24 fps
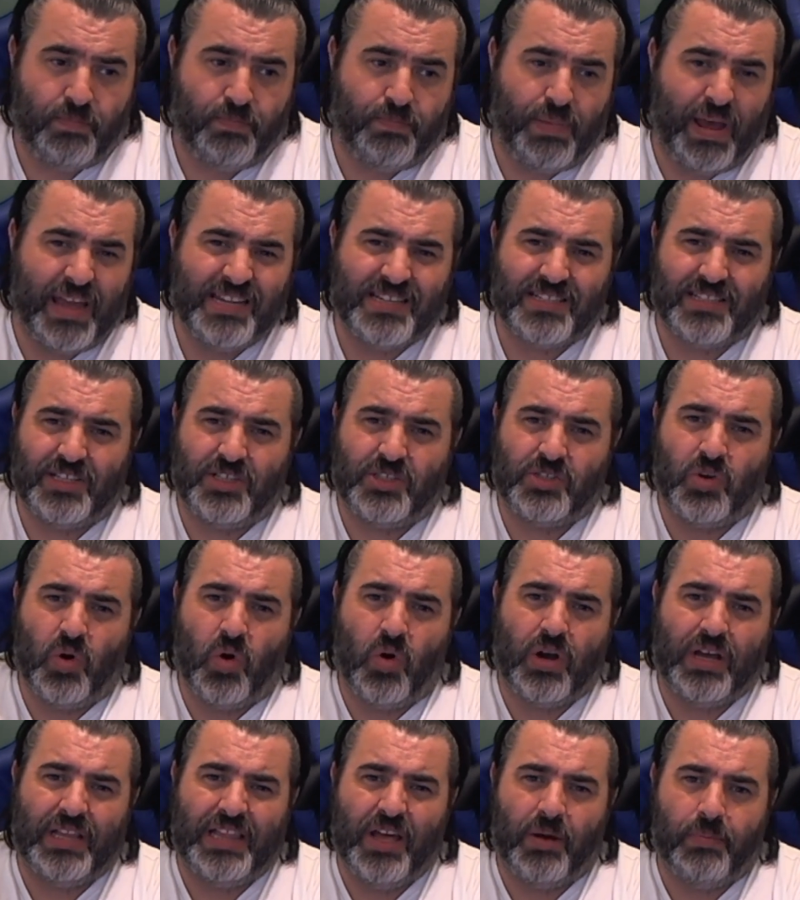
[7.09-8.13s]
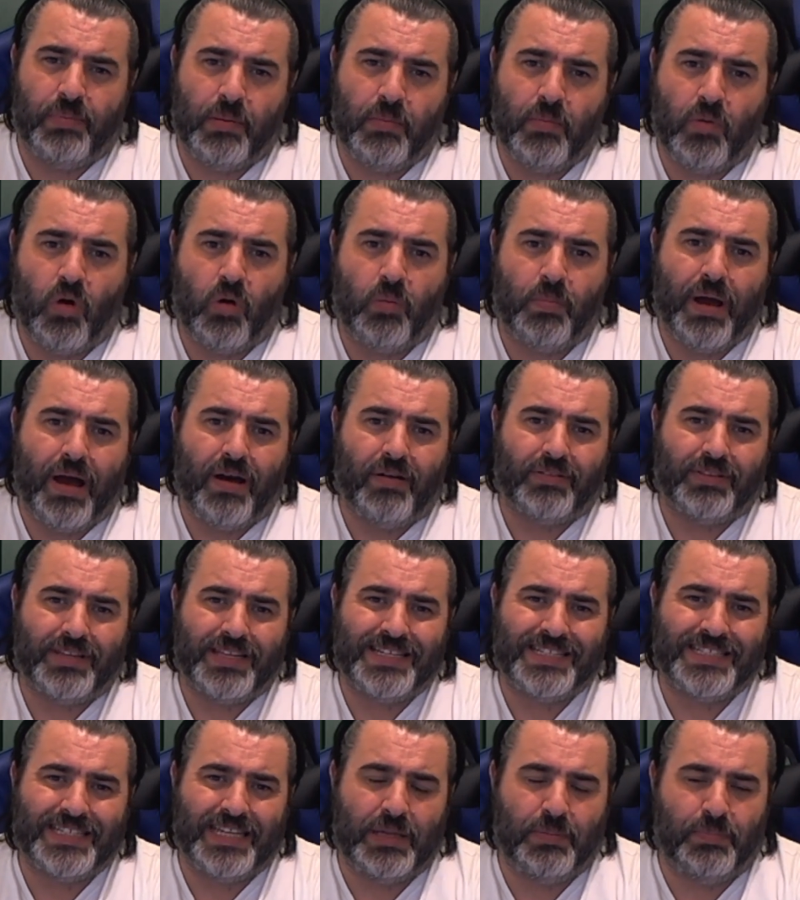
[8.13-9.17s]
basically talk a little bit more about the
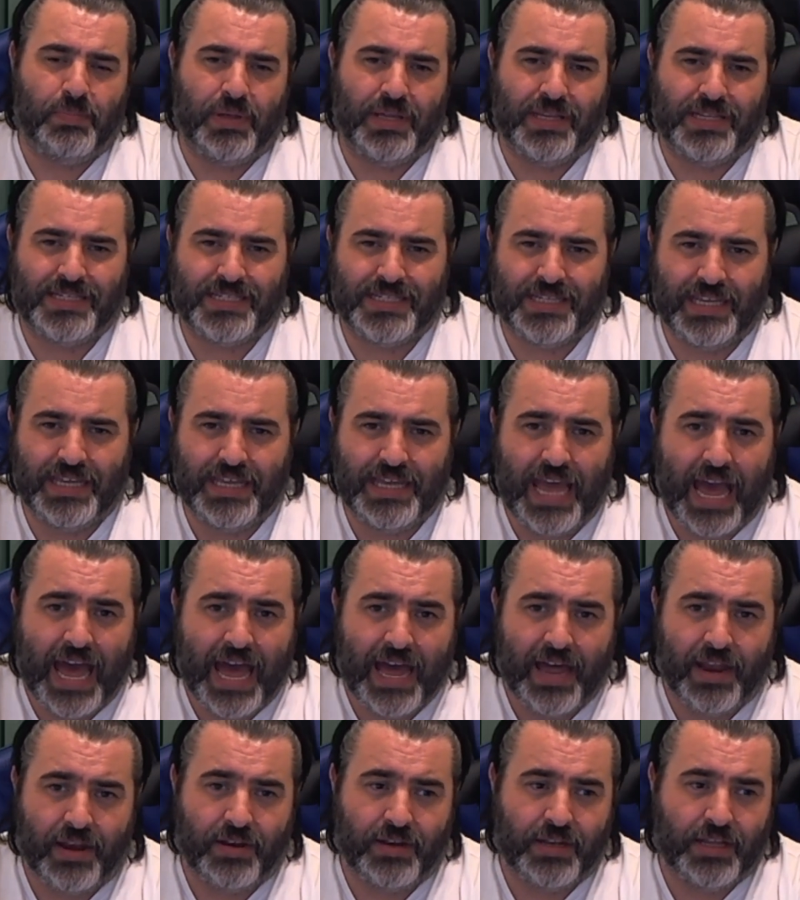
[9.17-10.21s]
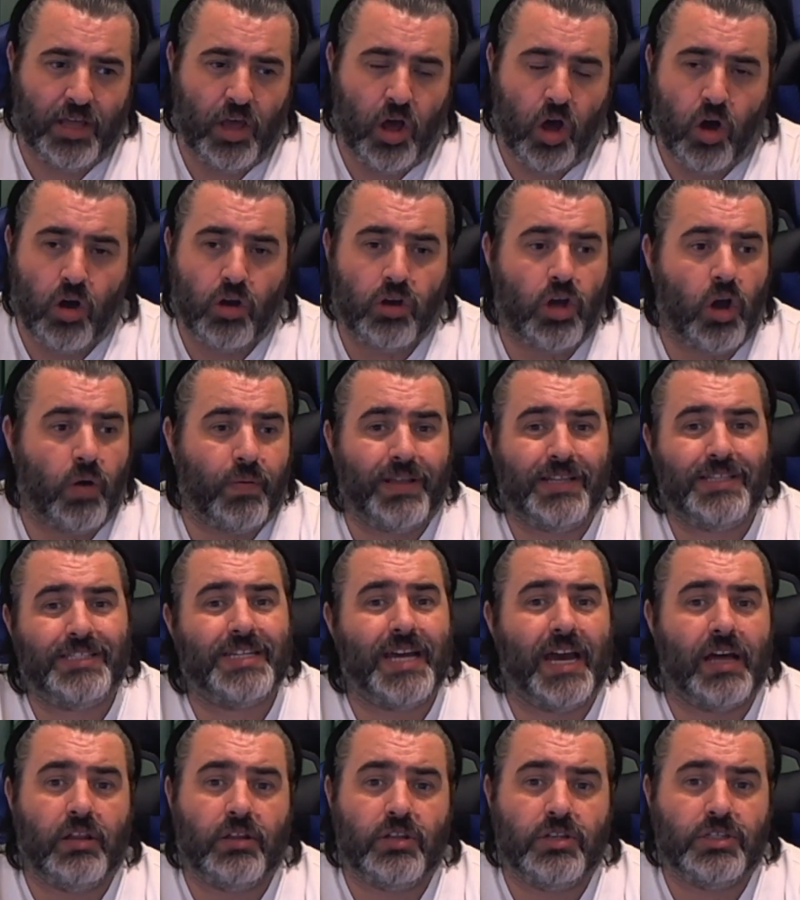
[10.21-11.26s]
CPC and the ongoing
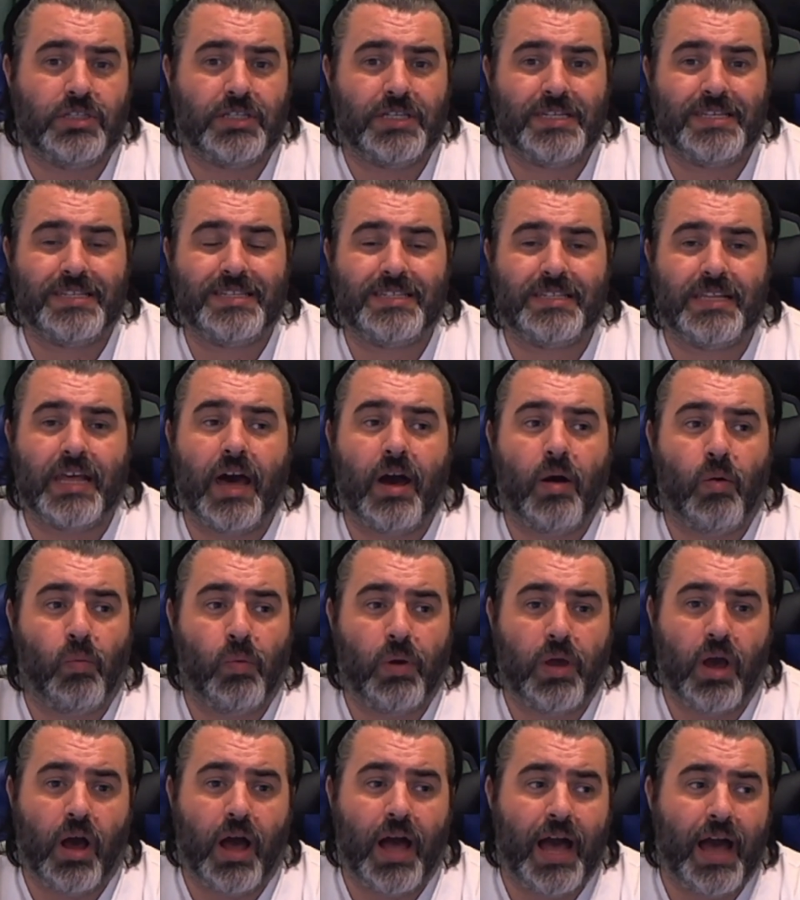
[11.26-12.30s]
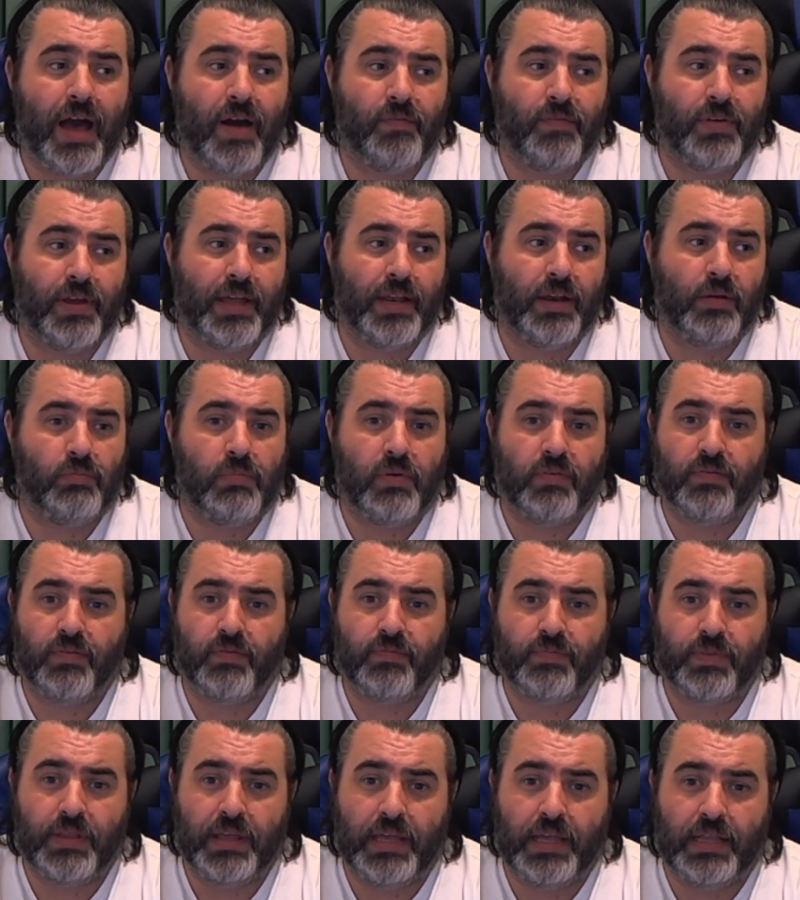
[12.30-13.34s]
challenges that we are having
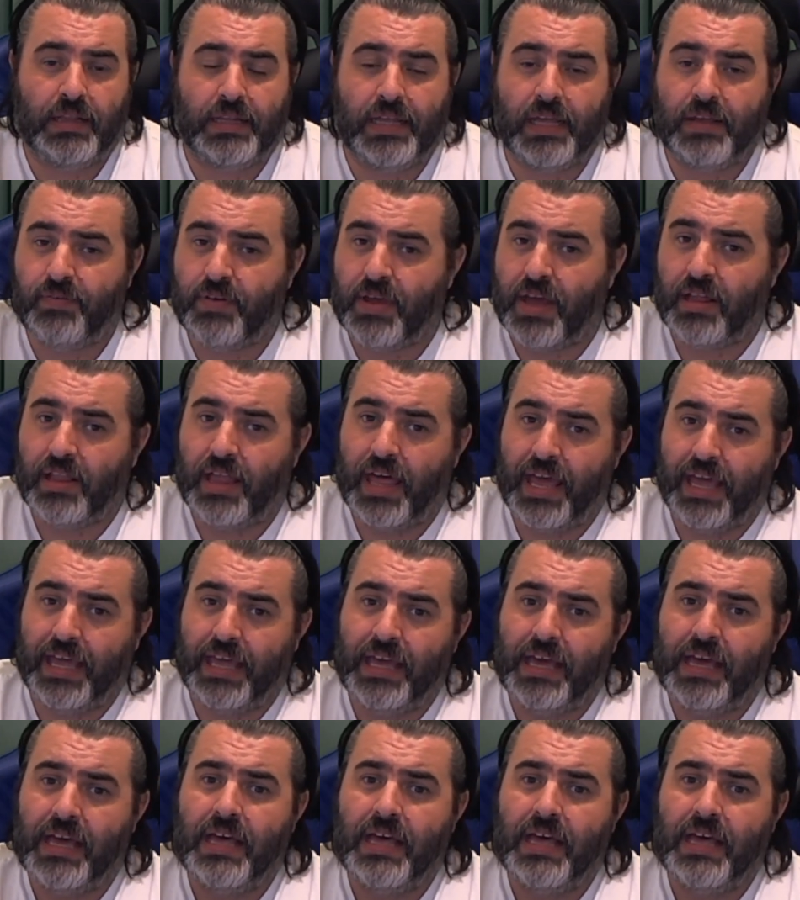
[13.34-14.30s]
with the DVLA